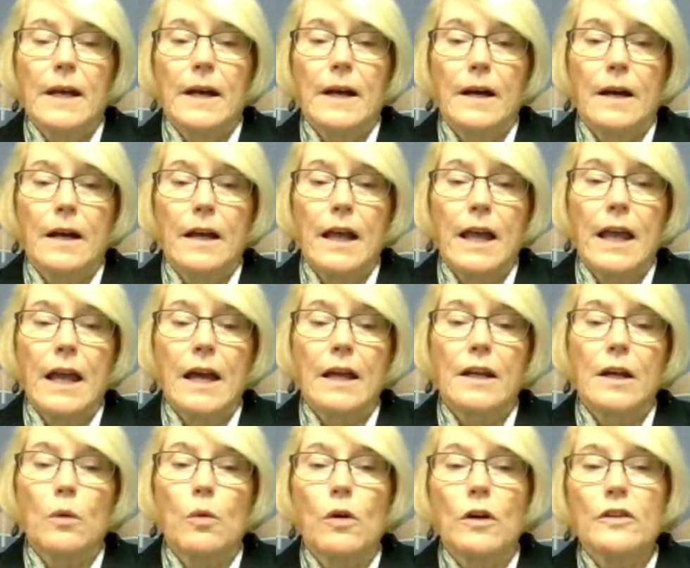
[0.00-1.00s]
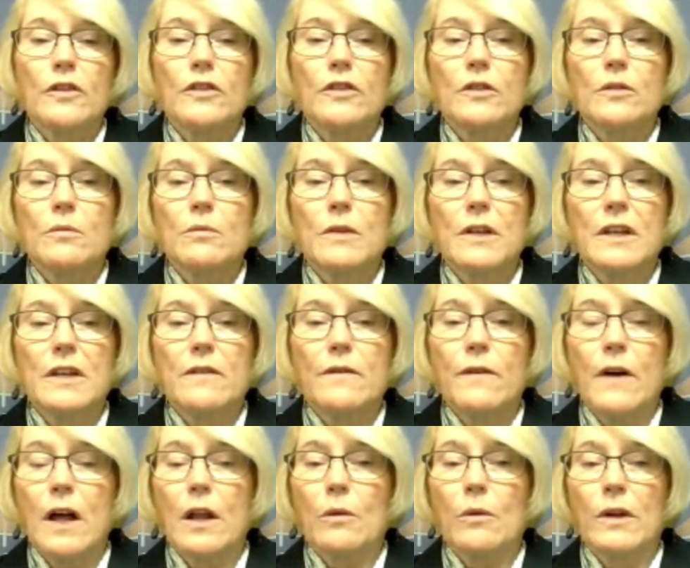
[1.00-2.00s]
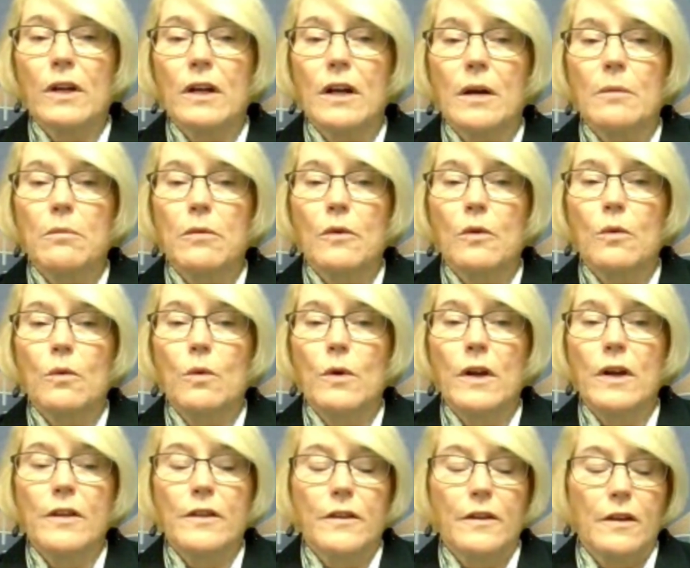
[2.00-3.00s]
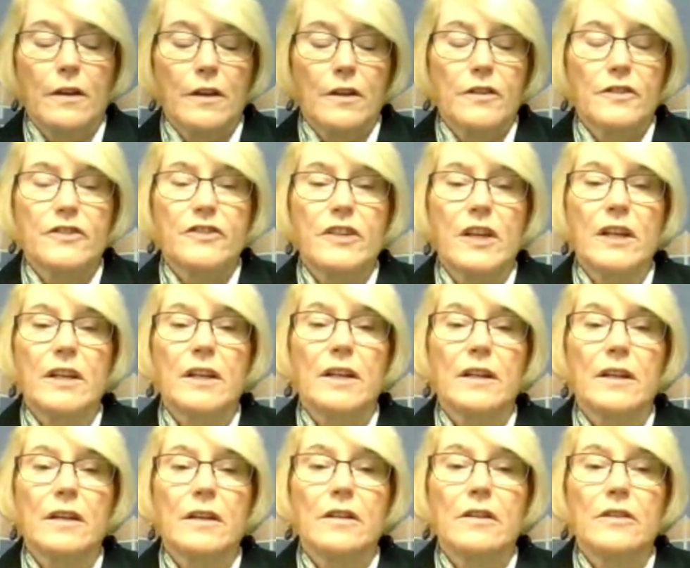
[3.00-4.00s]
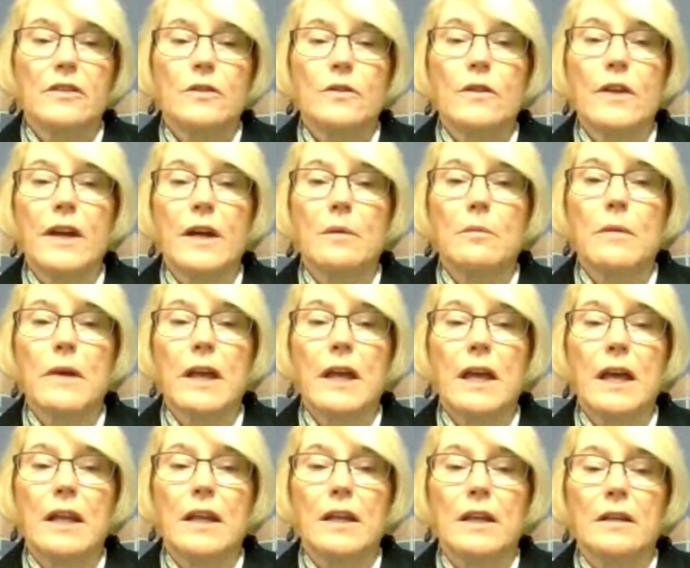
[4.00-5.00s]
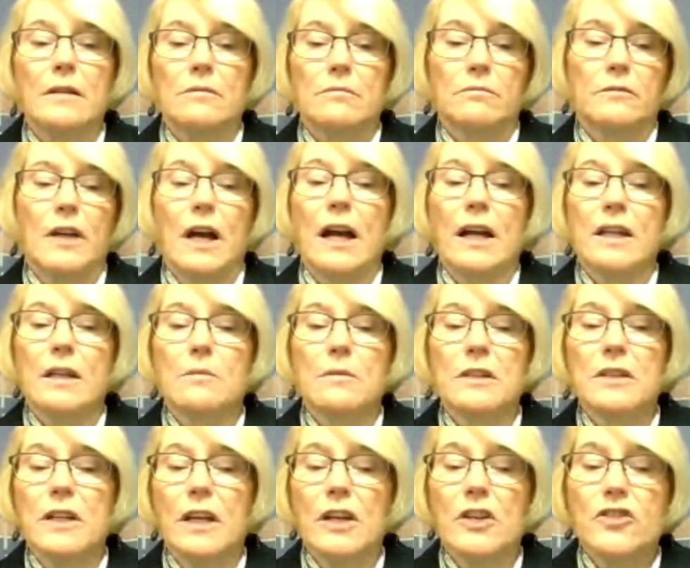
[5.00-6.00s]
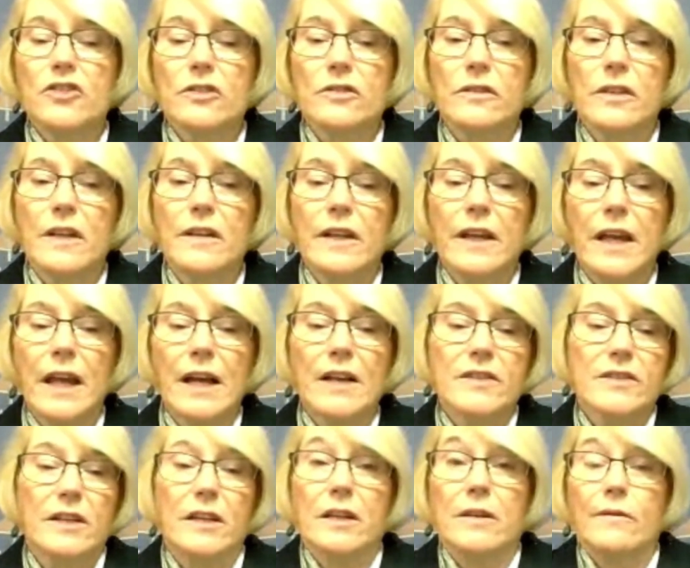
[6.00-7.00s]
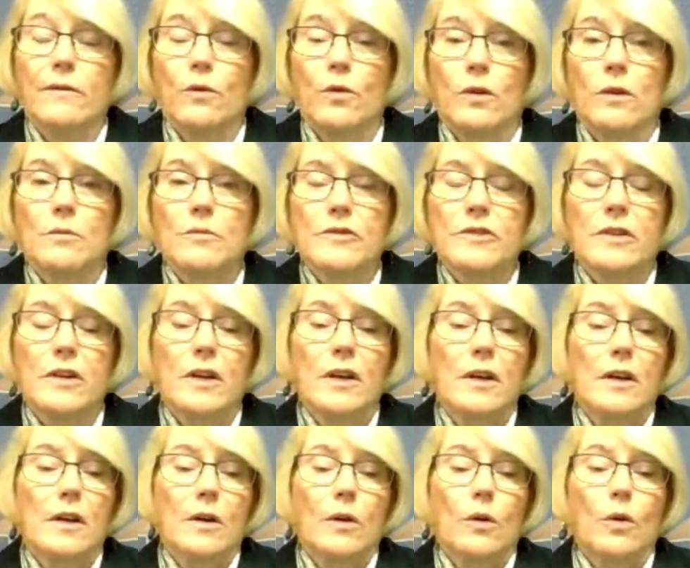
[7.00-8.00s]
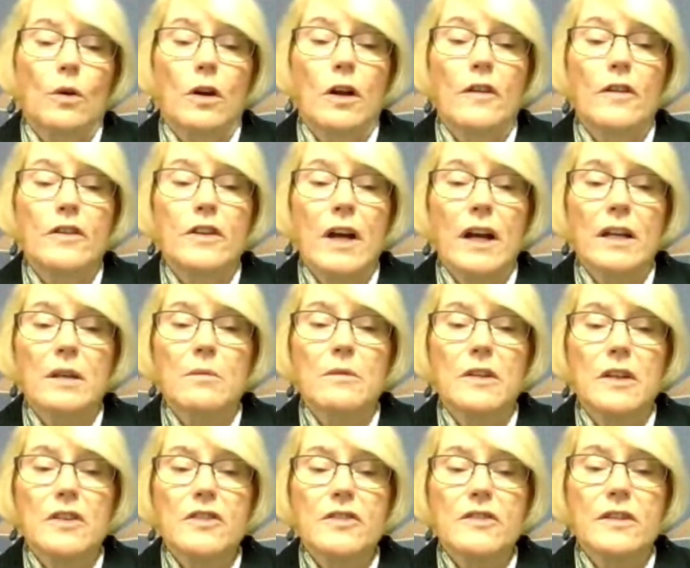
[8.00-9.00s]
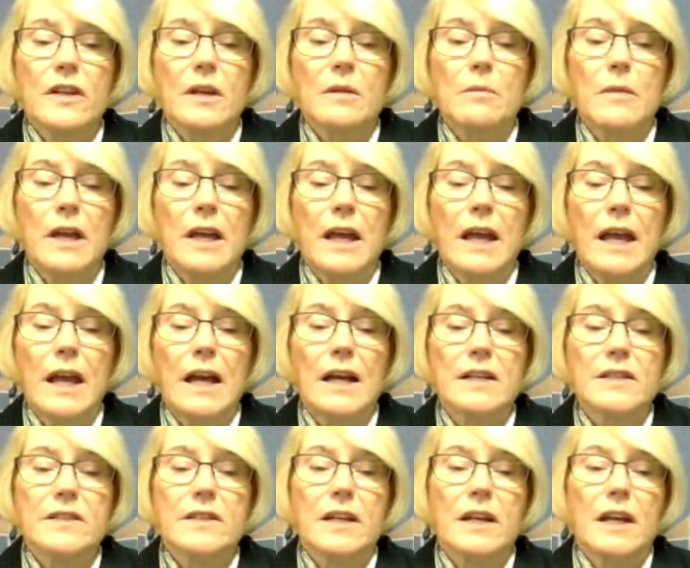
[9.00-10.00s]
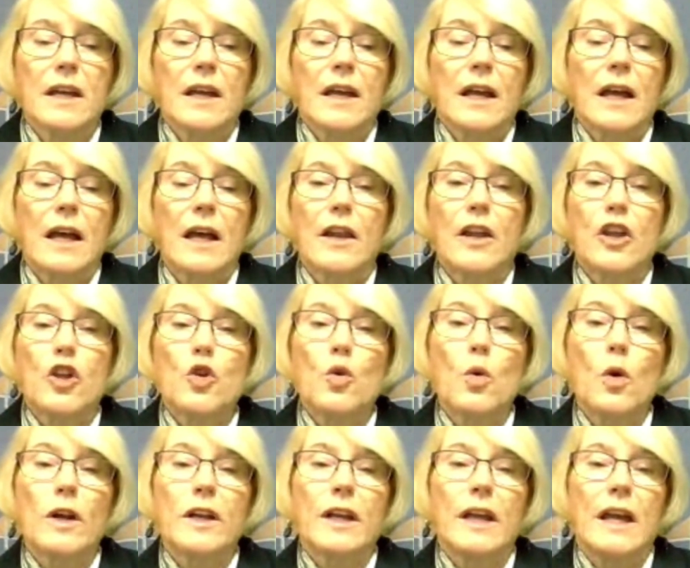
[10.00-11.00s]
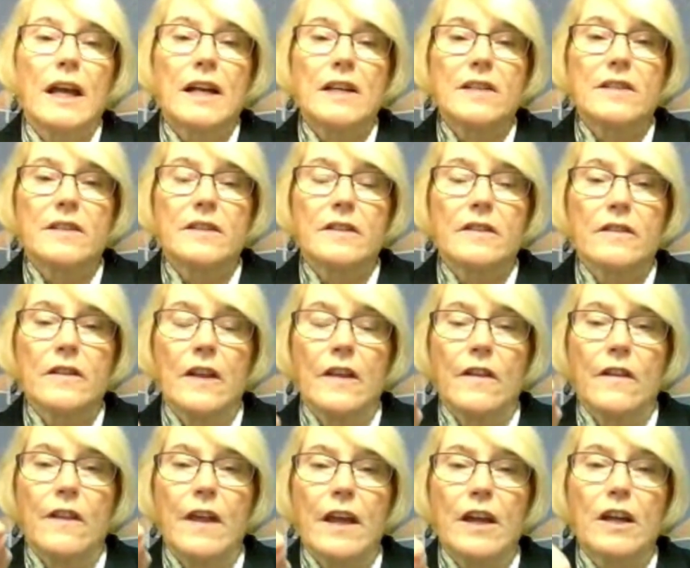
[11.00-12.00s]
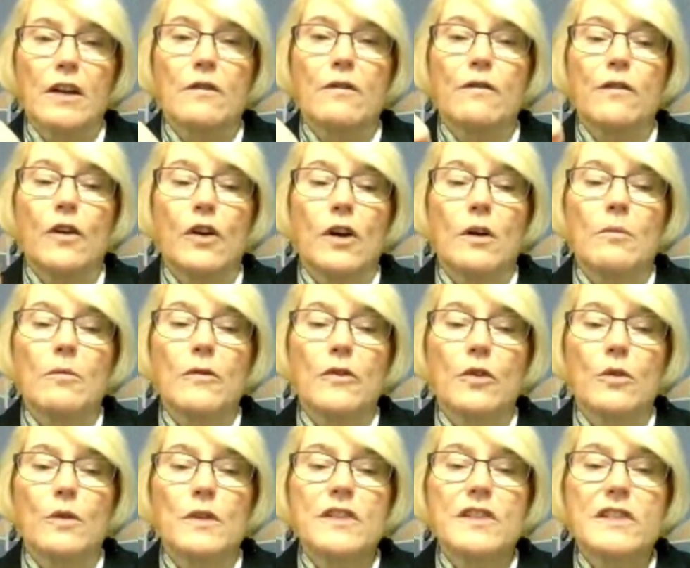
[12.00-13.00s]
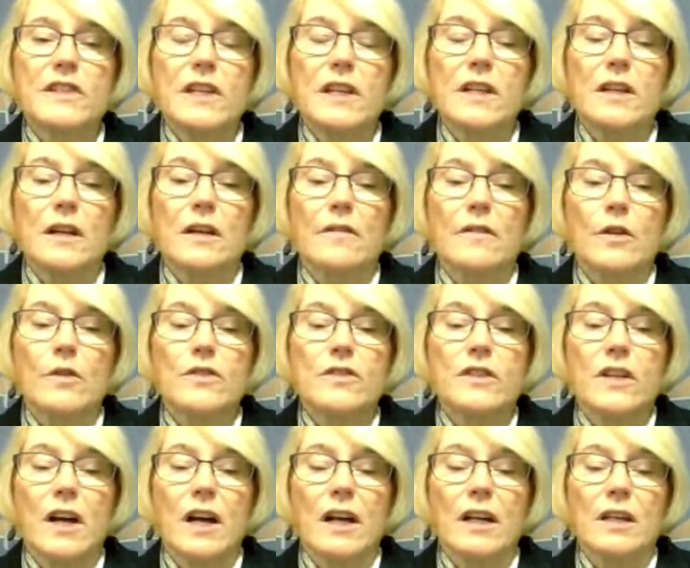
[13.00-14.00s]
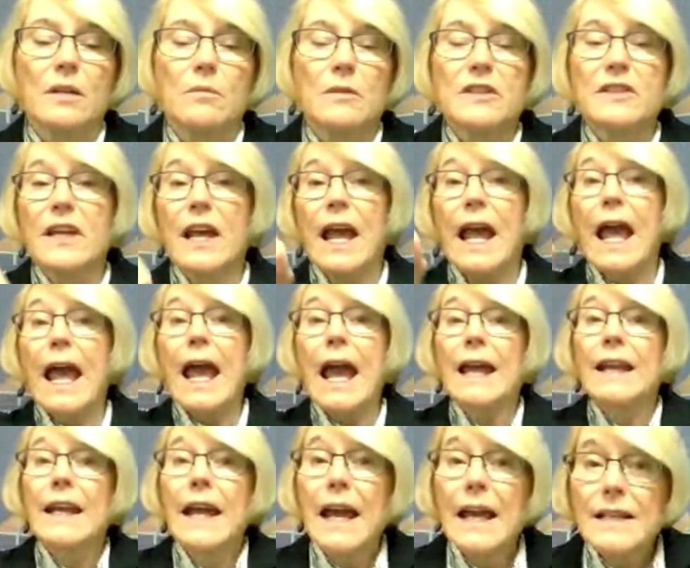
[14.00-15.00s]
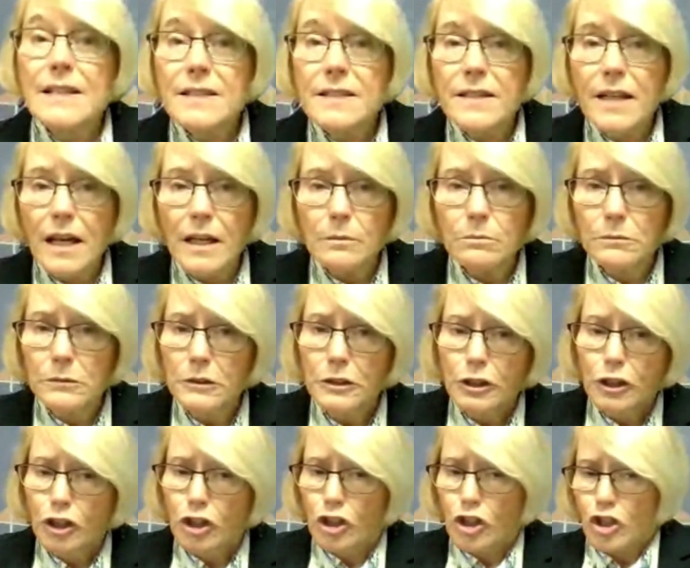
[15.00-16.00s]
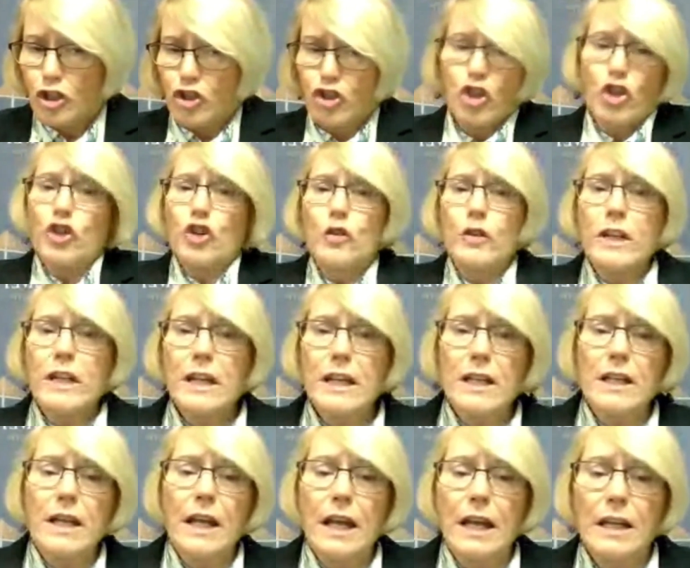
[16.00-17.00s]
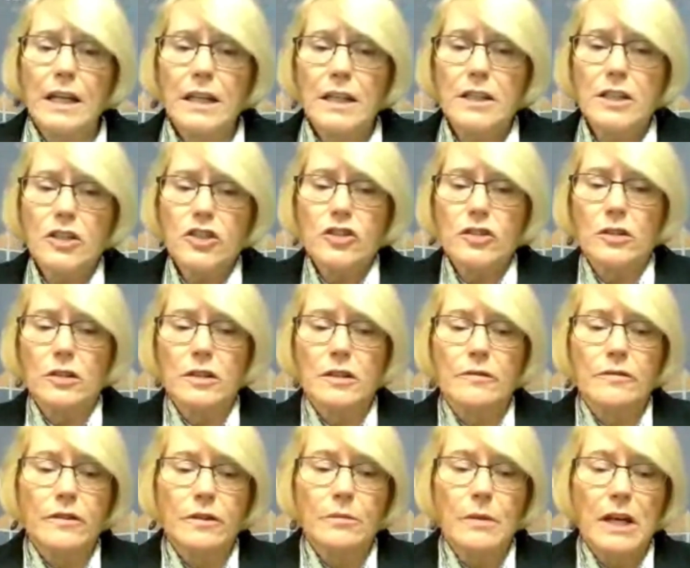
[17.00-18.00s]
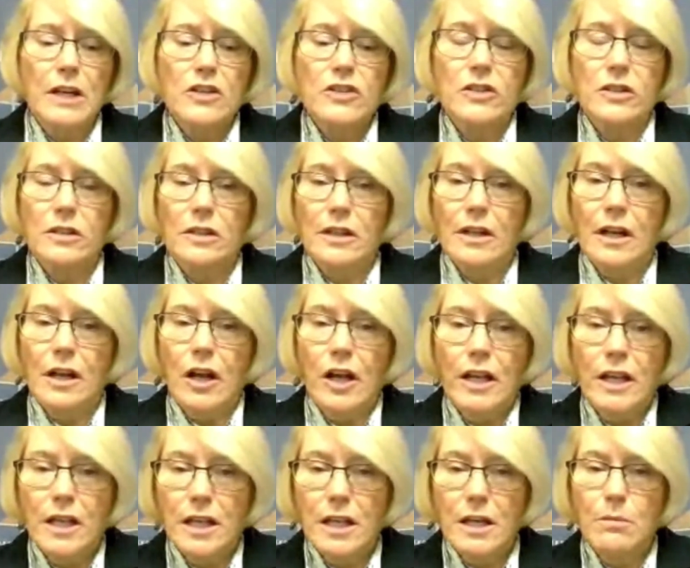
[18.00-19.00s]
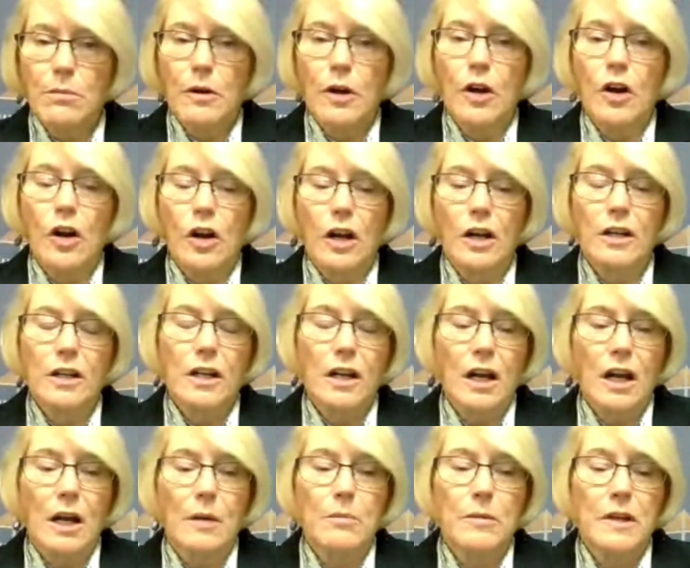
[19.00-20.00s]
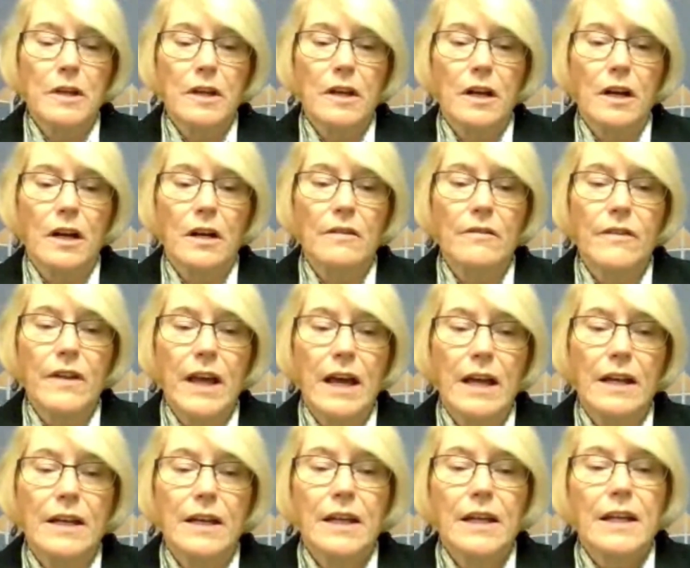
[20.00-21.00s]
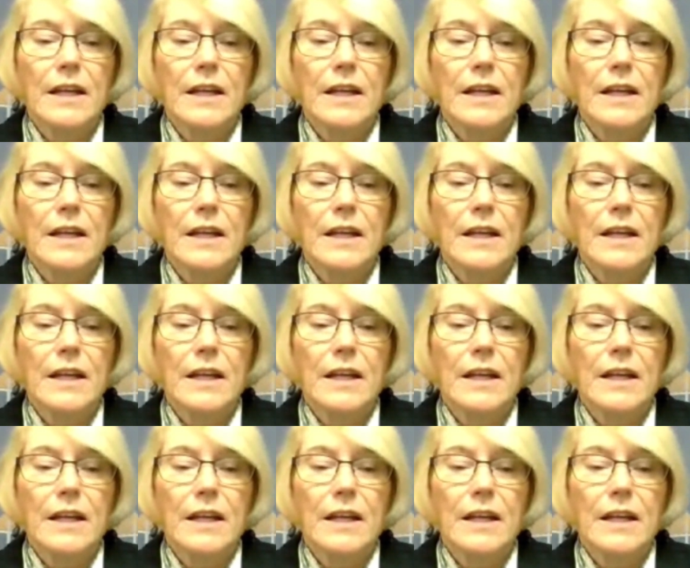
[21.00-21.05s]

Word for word: Uh, and I want you to be following up with sending to them any documentation that they asked, any forms or other documentation they may ask. And you want to ask that they confirm the receipt of those documents and ask them, do you need any additional information? Keep a hard copy of that.